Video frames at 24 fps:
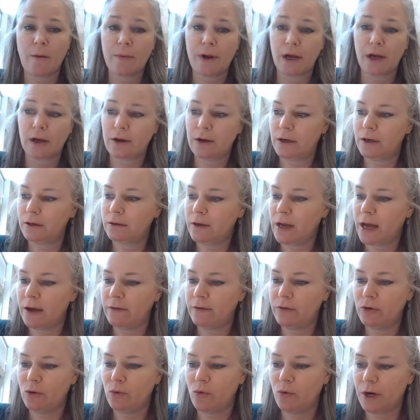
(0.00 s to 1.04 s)
I'm not going to
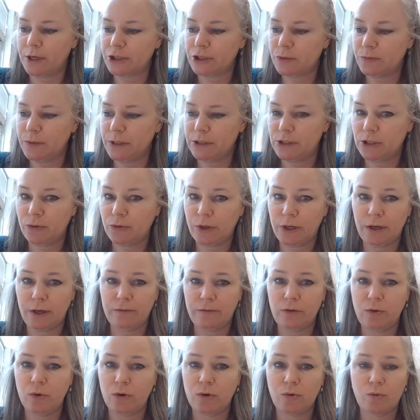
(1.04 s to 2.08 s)
have you watch me do it.
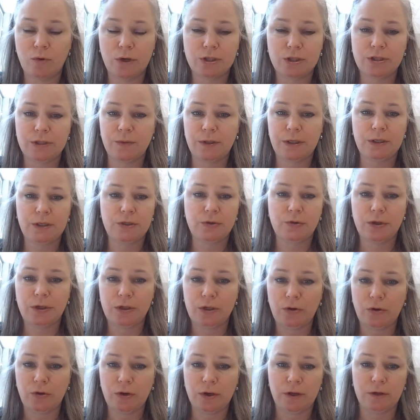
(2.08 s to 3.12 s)
If you want to watch somebody do it,
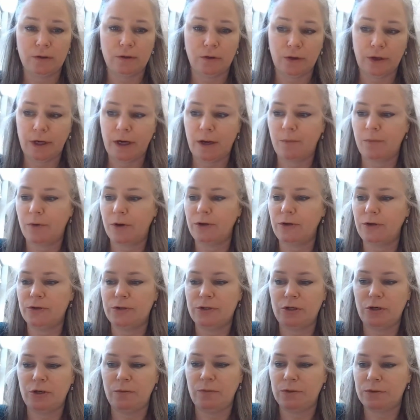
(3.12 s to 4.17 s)
you can look it up on
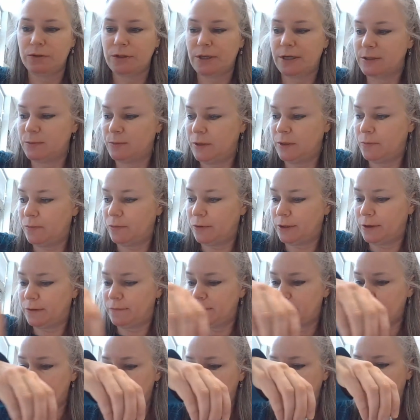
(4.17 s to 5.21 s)
YouTube. There's lots of people that
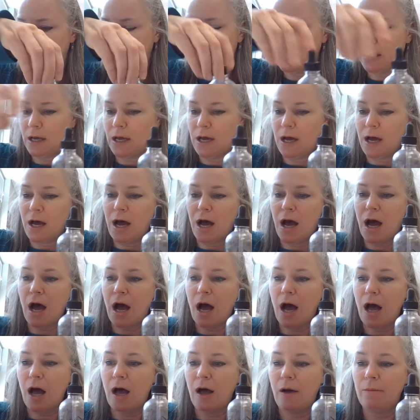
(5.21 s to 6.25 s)
have done it.
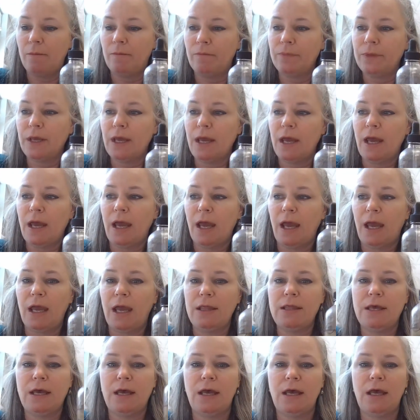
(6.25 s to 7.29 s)

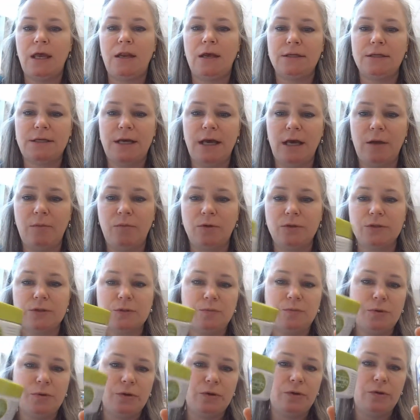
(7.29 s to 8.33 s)
And then a
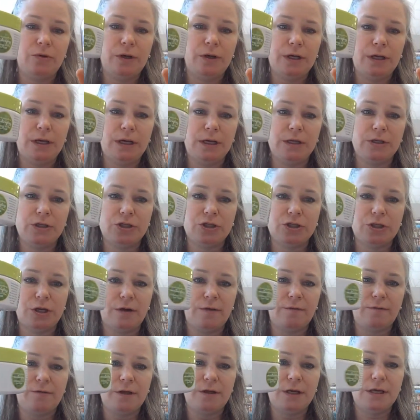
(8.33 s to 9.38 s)
tablespoon each
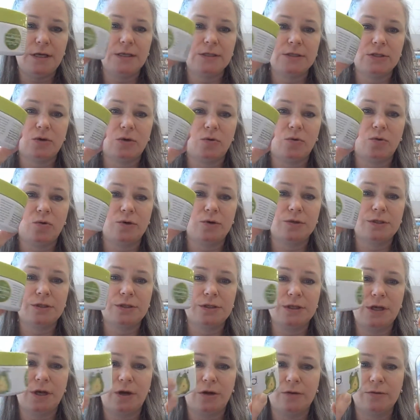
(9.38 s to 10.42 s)
of these or
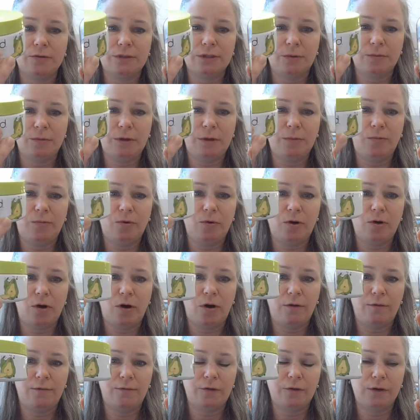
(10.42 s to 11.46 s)
so. Some people
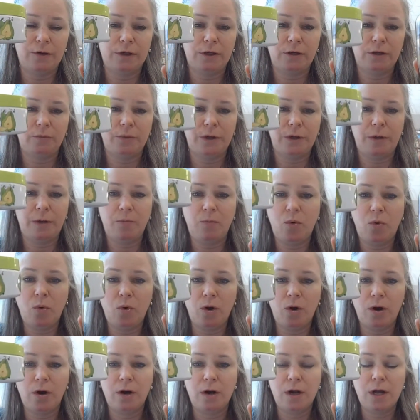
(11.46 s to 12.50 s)
call for a little bit
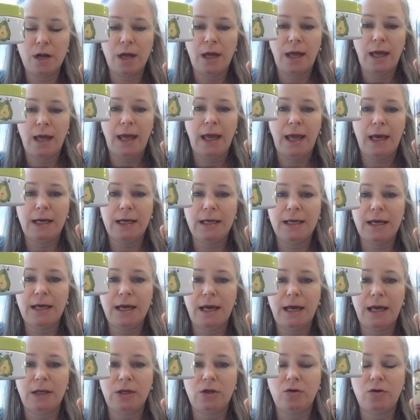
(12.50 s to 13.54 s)
more. And
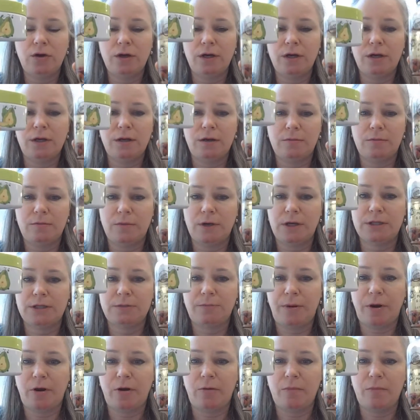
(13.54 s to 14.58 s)
again, you can
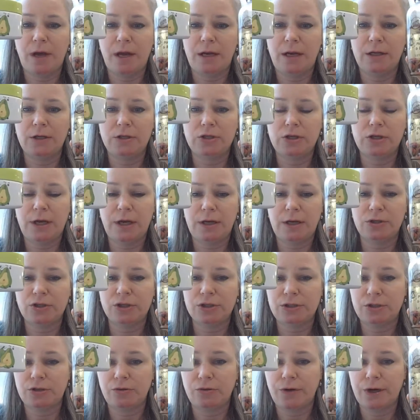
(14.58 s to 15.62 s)
experiment and
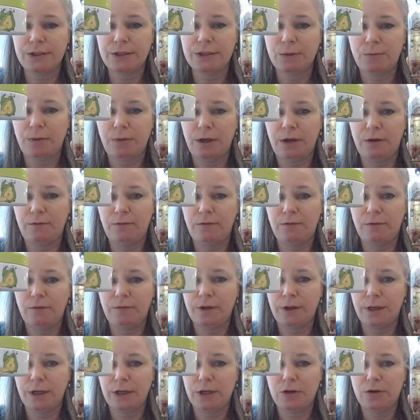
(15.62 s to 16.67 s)
adjust your recipe if you
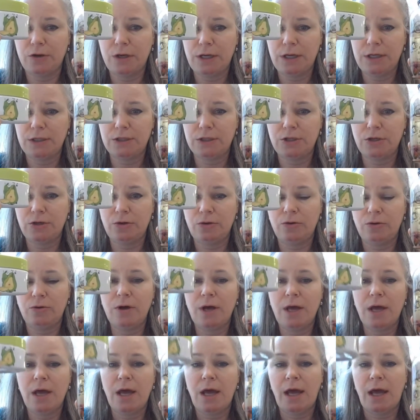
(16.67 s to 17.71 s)
feel like you need to.
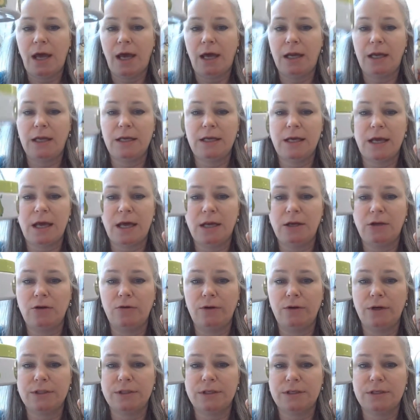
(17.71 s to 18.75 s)
And again, you
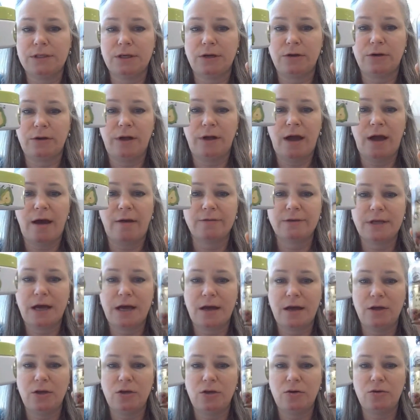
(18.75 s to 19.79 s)
don't necessarily have
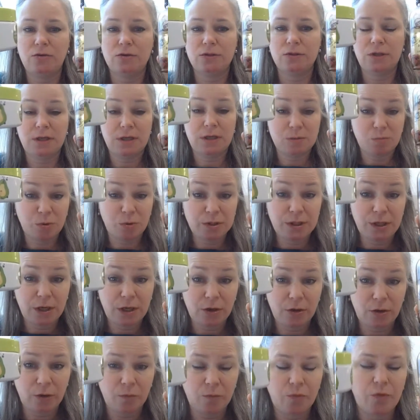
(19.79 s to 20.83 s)
to use these
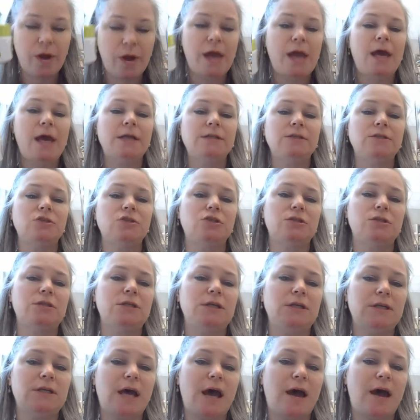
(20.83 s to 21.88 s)
particular brands. You just
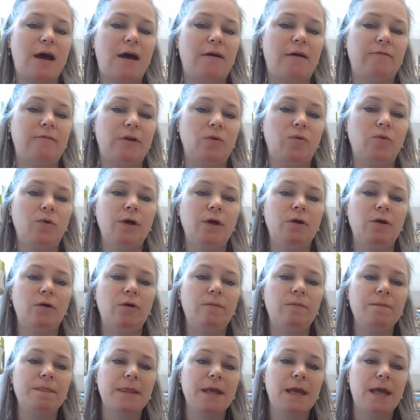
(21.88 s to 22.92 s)
need to have an
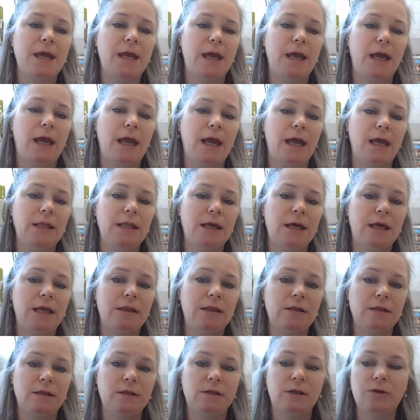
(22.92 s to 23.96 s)
oil and
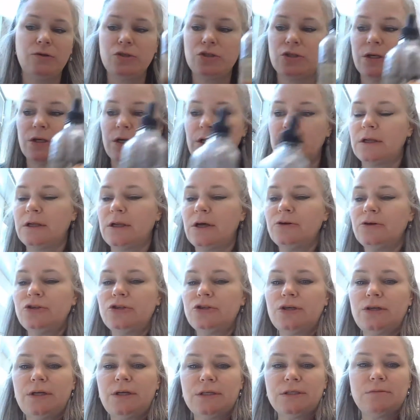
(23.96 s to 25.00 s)
then the lotion. And the
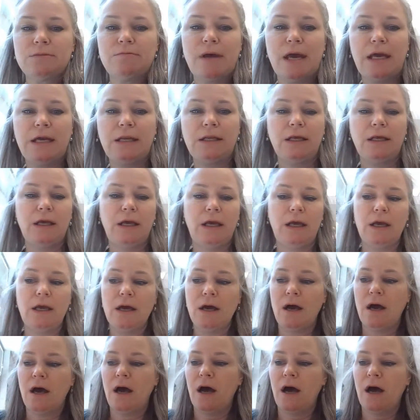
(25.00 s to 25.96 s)
lotion is mainly